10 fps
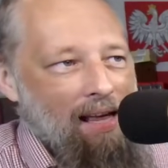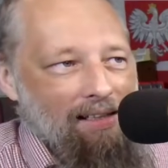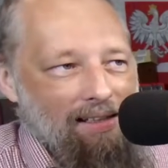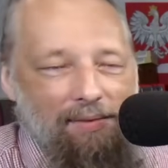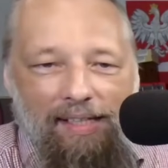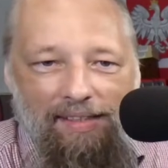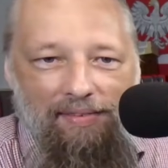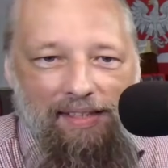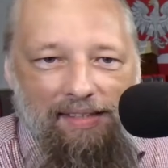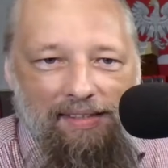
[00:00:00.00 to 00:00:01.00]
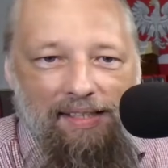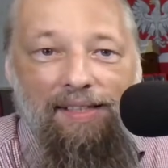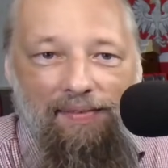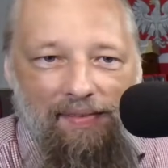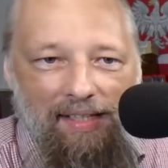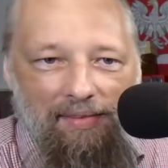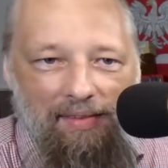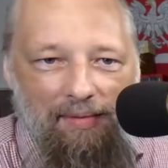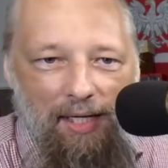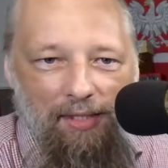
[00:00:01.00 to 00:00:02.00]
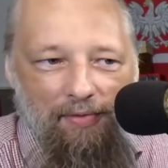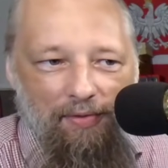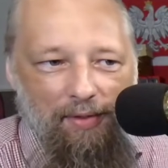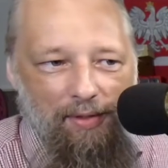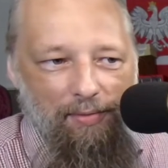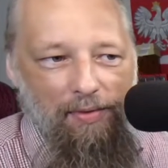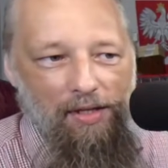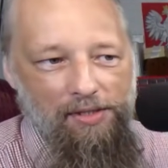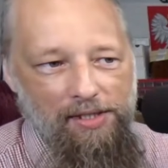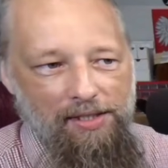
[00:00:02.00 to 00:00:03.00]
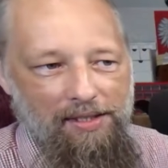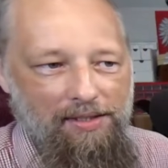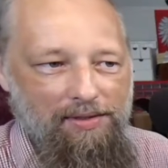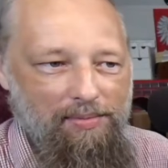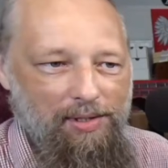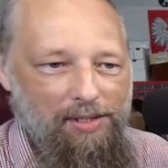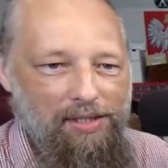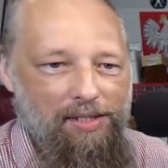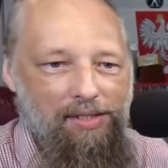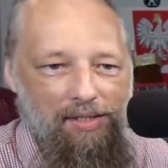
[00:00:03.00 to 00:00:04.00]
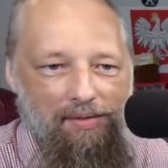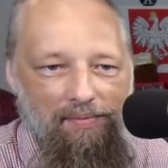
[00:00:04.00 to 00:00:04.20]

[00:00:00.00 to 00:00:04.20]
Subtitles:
Alrighty, fellas, thank you very much for watching. I do appreciate you,